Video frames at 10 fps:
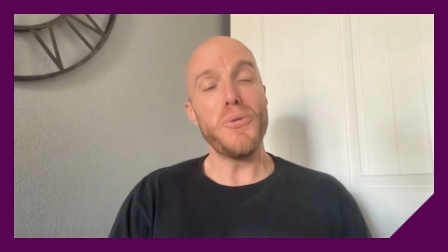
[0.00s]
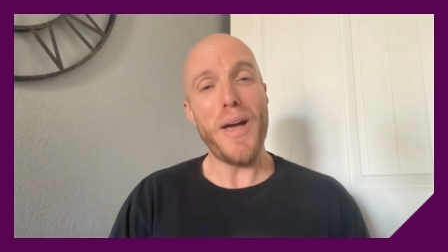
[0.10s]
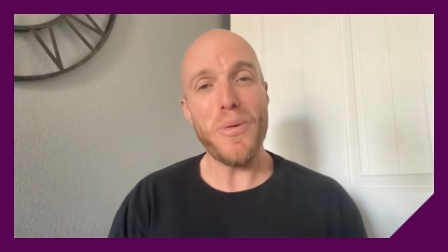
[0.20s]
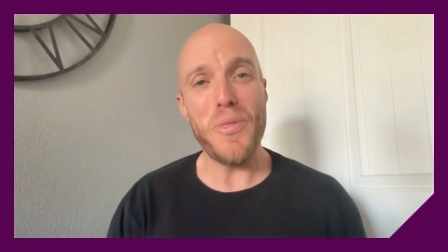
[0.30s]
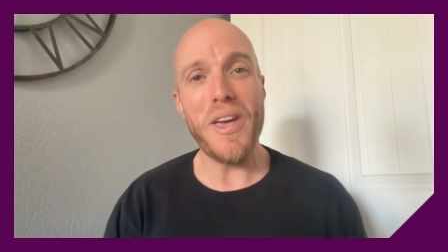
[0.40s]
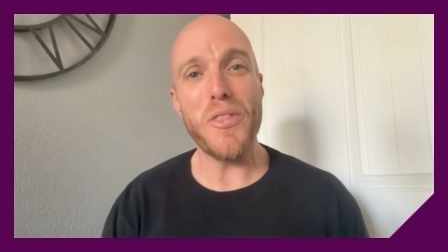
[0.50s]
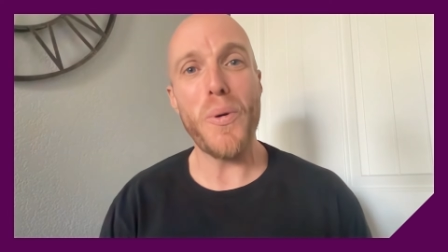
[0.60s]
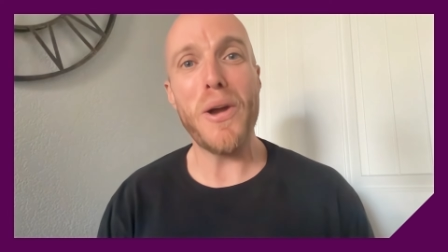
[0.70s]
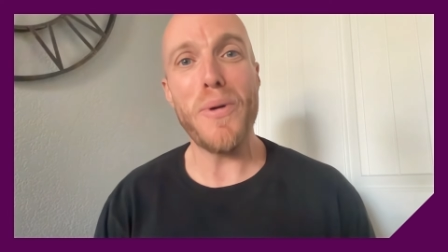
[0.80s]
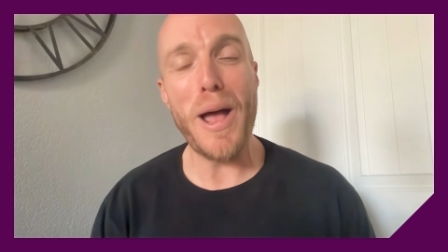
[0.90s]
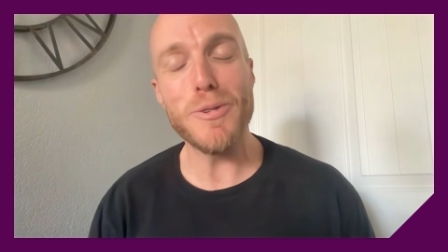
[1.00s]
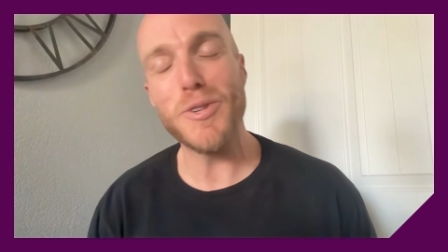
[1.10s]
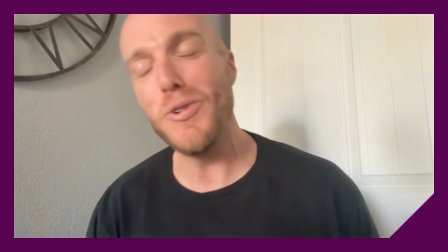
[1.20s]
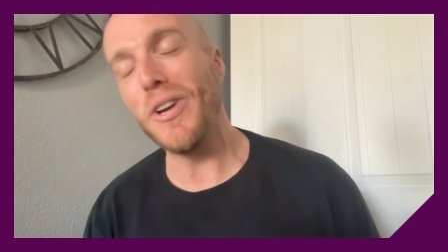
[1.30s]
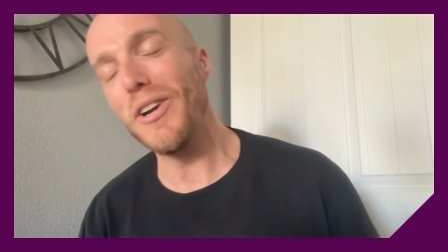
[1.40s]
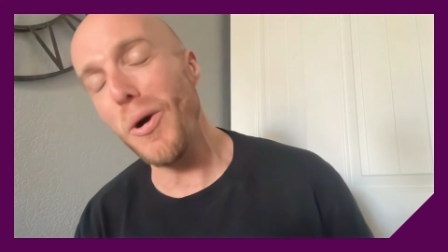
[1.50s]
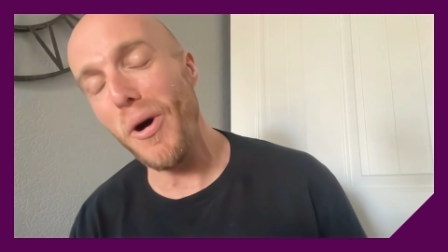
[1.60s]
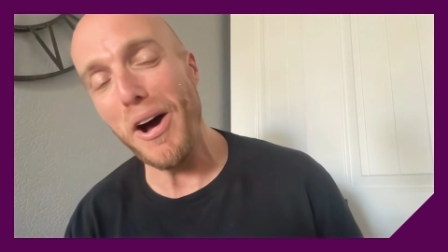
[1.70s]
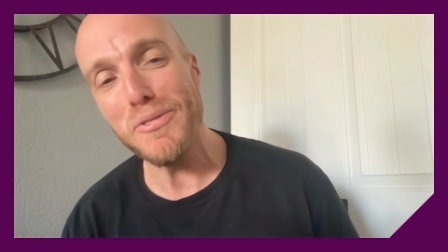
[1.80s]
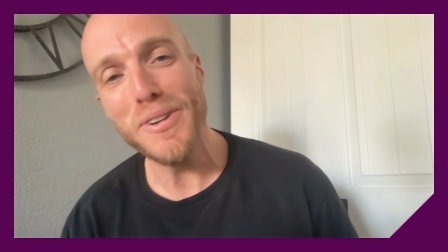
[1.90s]
rather than the other way around, so you can go
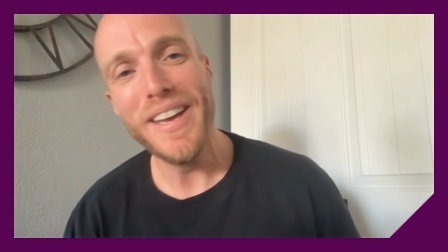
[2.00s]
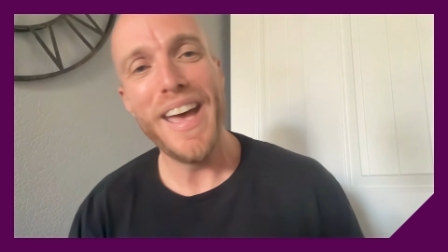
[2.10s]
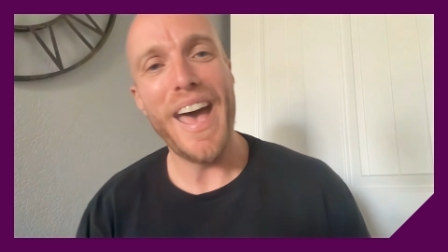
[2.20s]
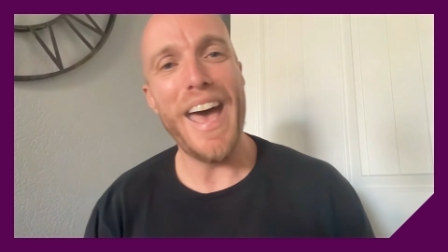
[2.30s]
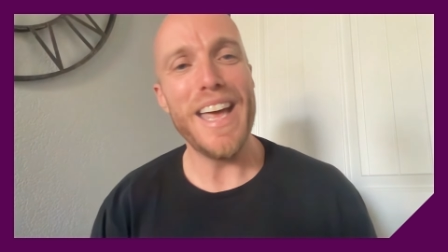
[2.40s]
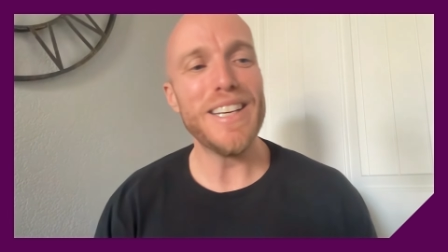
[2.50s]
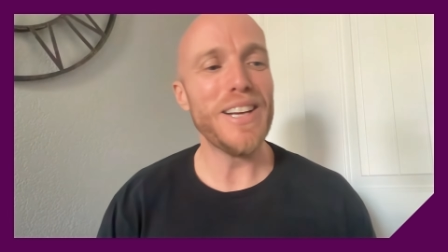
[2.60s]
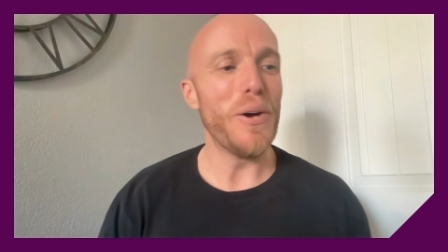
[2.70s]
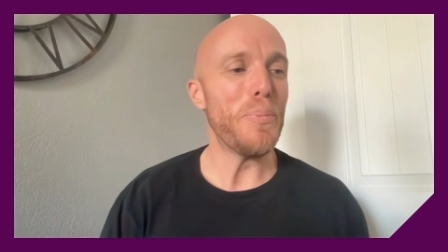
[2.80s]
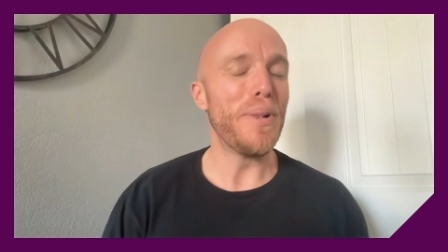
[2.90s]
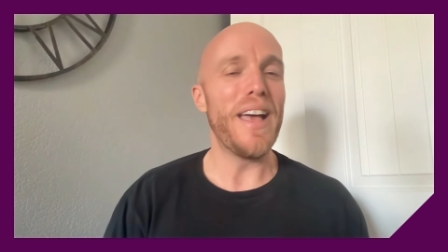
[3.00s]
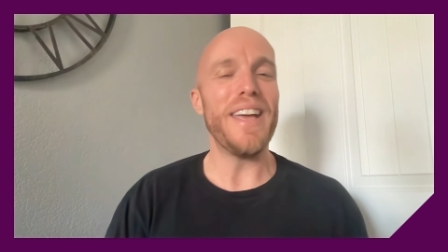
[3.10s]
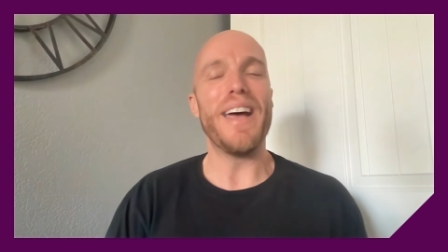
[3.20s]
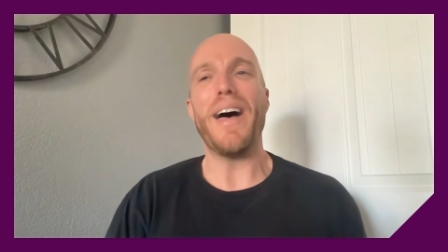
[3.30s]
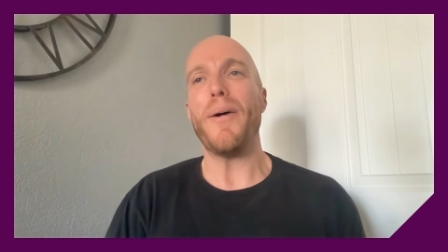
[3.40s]
off and go play,